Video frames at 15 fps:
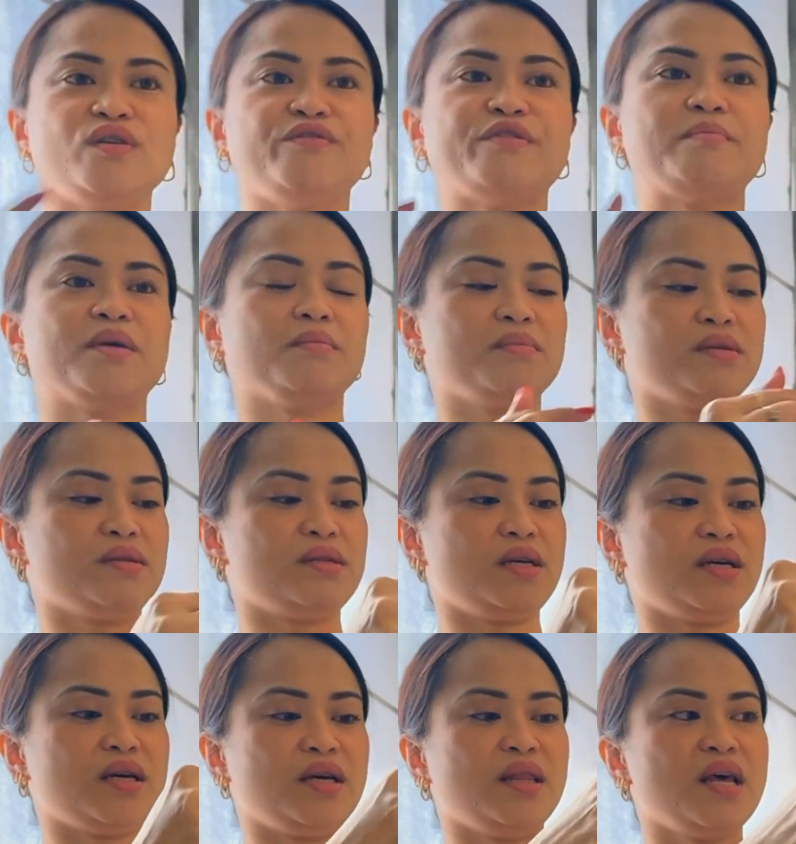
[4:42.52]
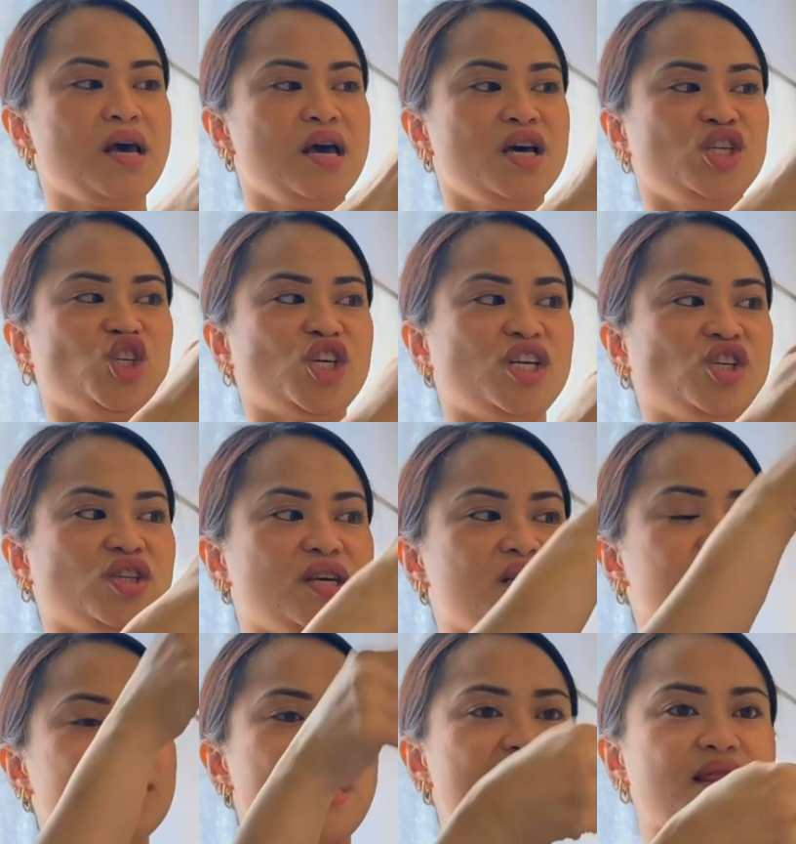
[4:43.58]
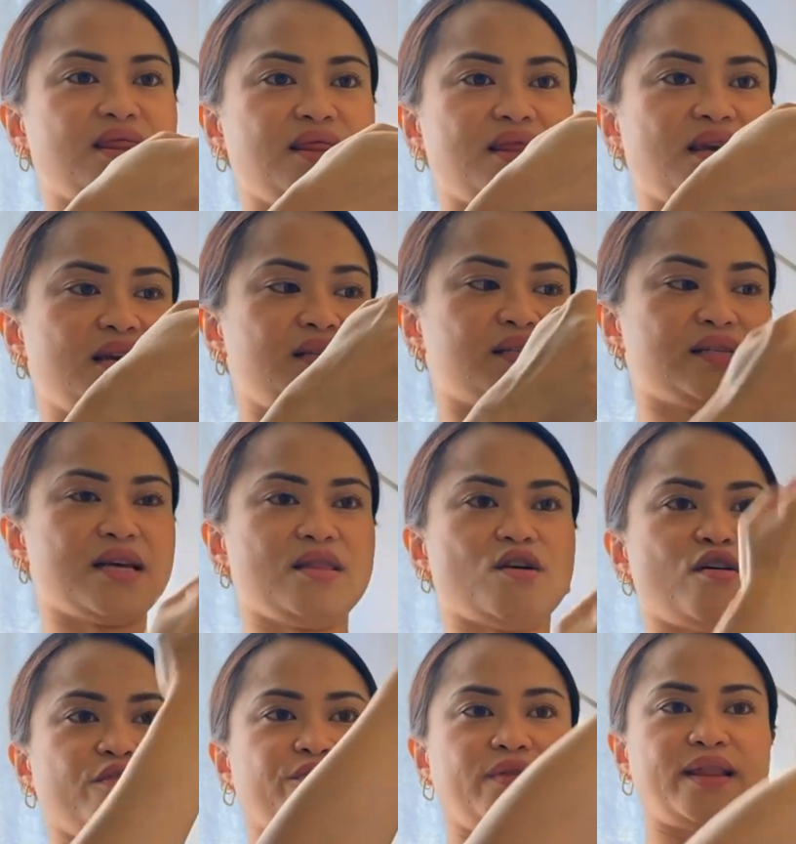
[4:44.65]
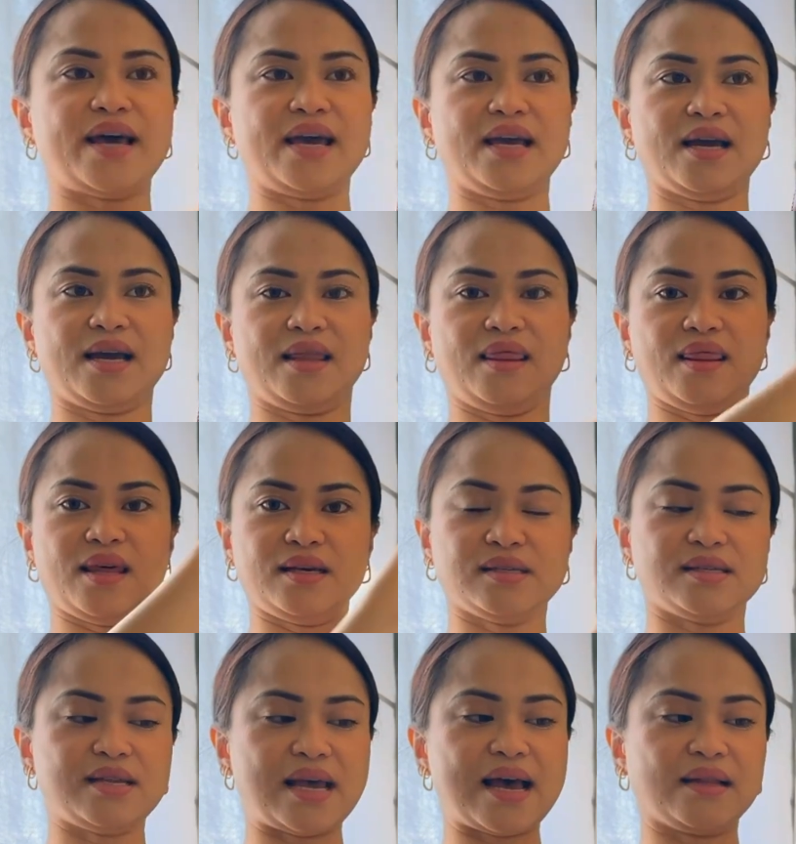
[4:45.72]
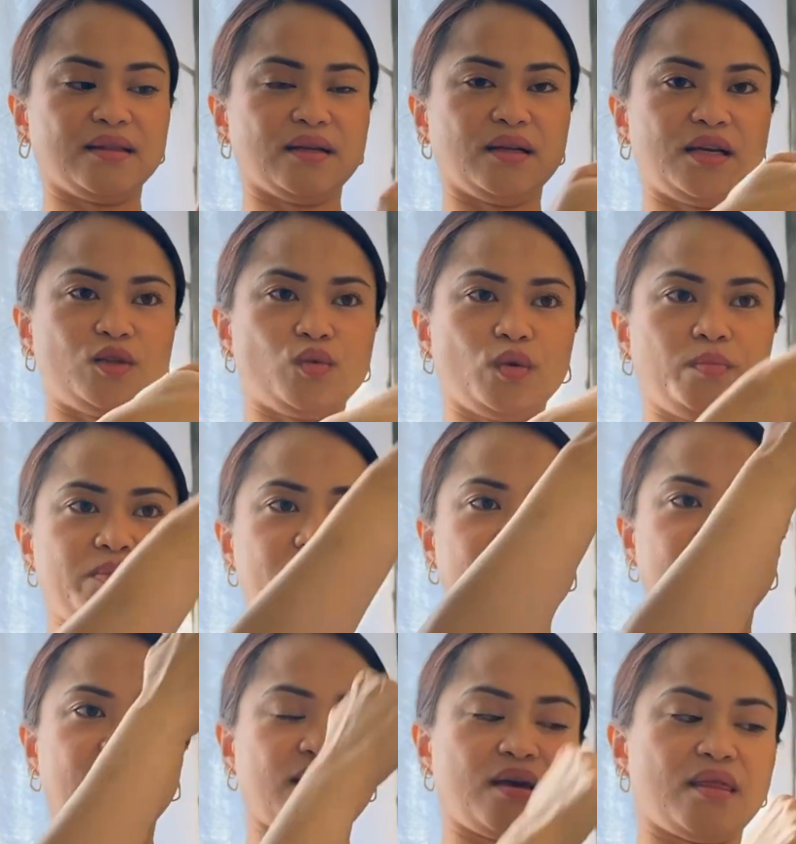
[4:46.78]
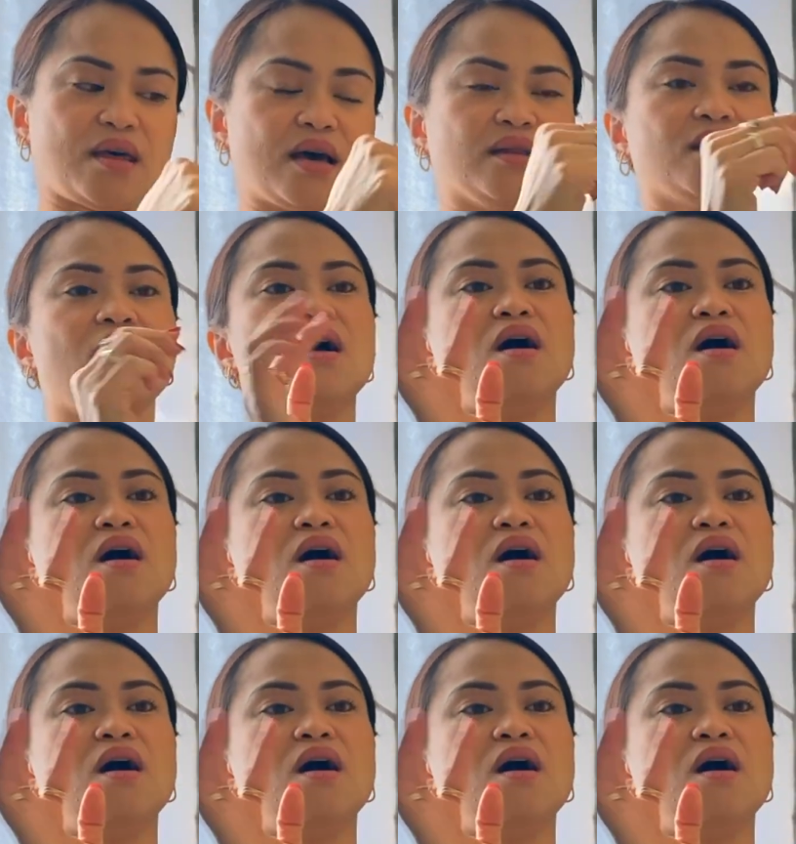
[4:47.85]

if I'm not mistaken, change this, and instead of like this, the handle, it will be like that.